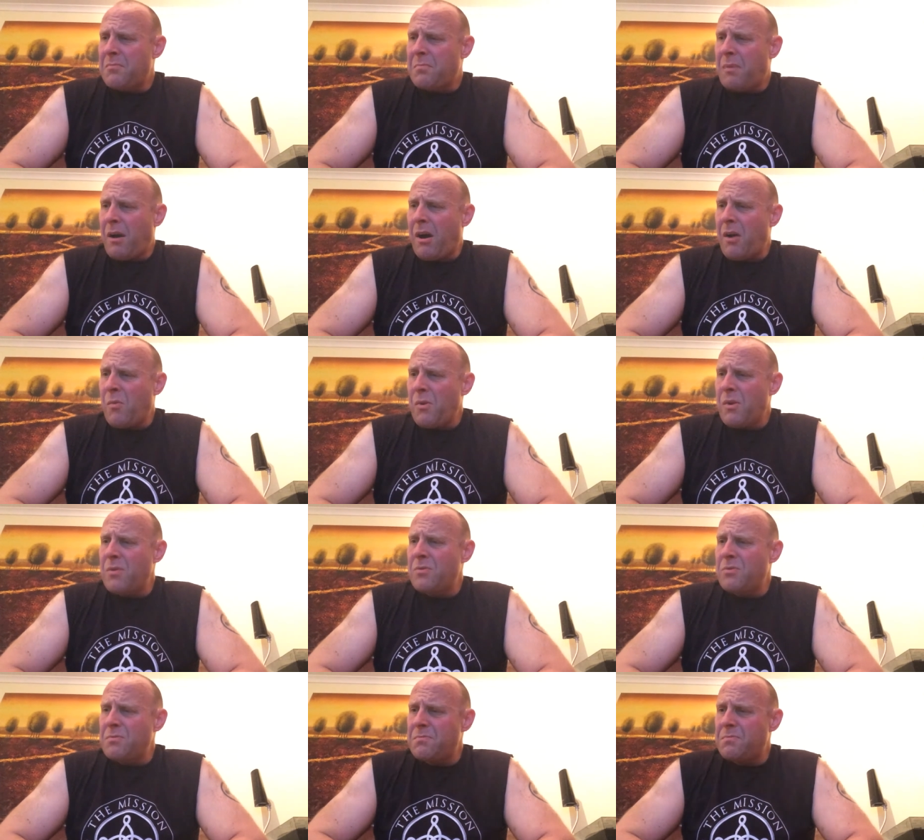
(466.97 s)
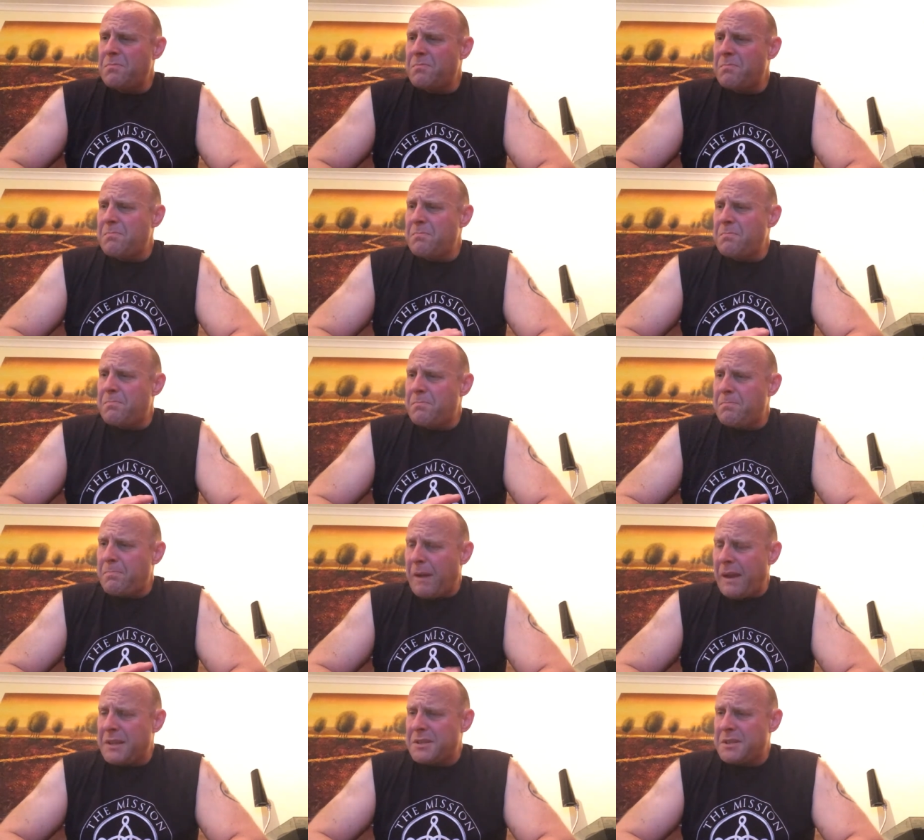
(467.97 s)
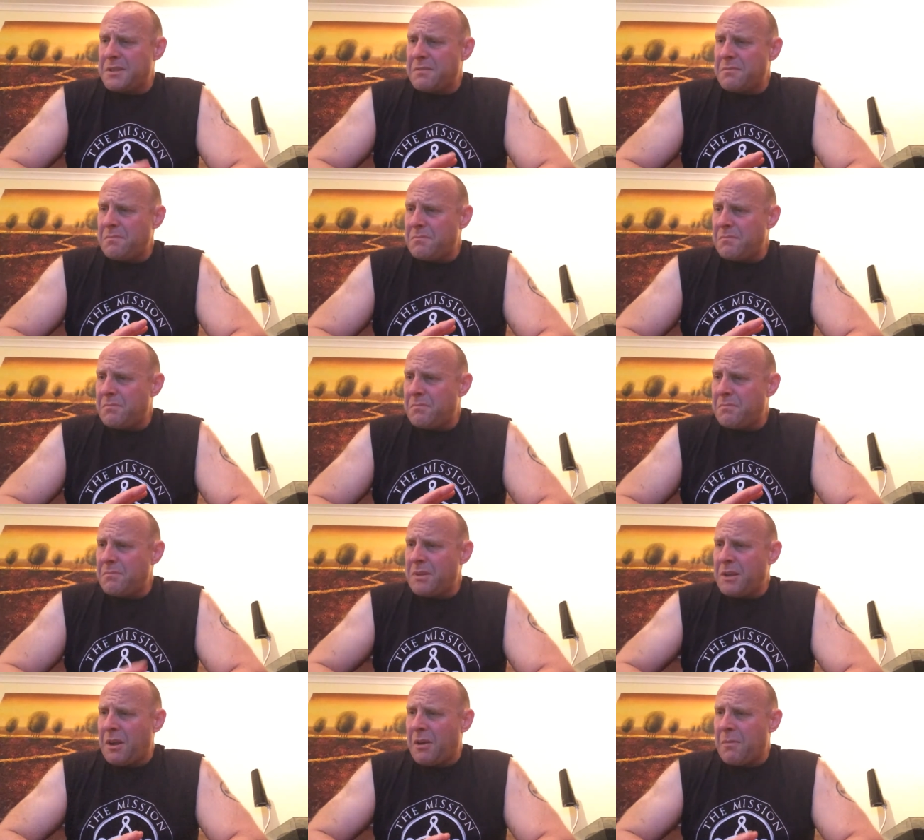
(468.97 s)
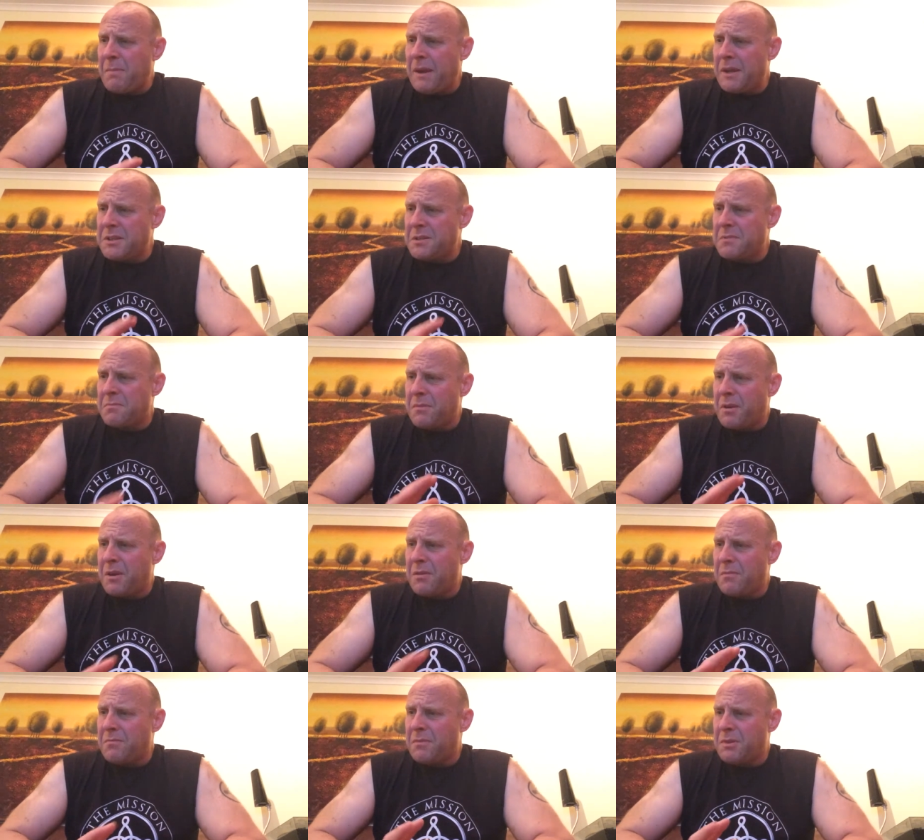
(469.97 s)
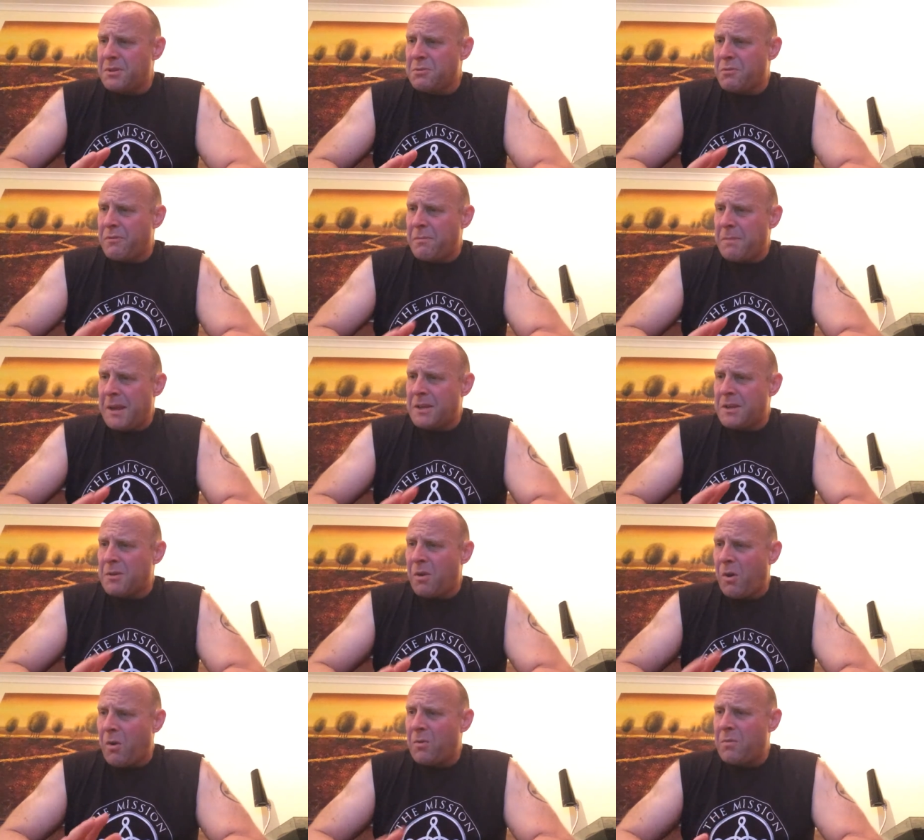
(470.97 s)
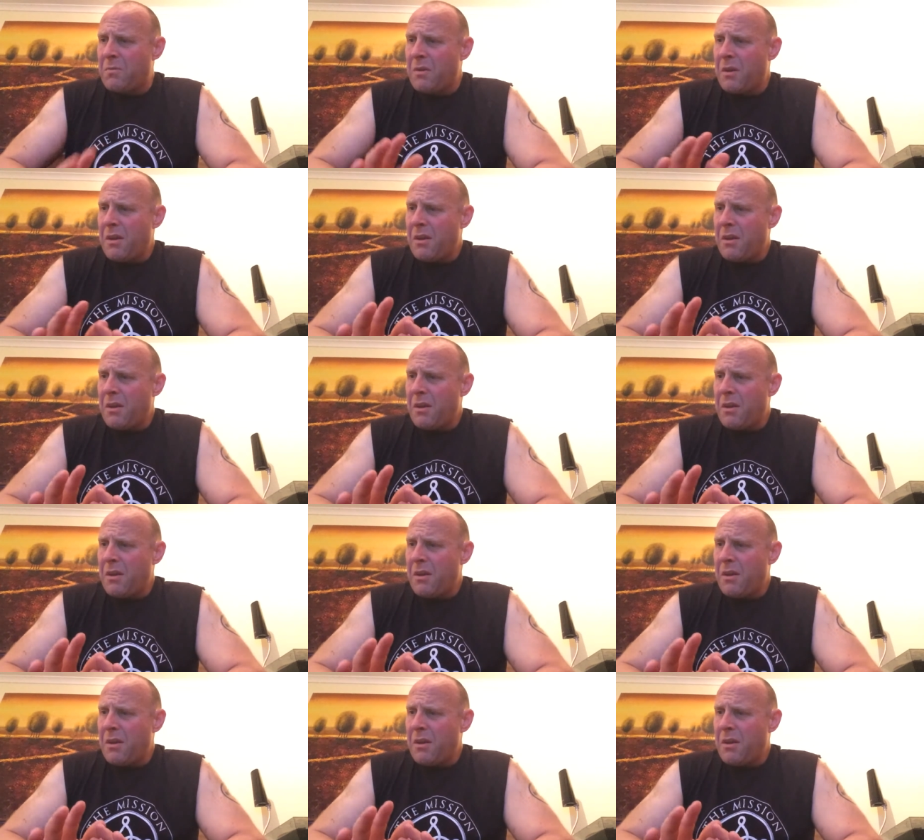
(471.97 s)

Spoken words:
But I will base, base my sort of opinion on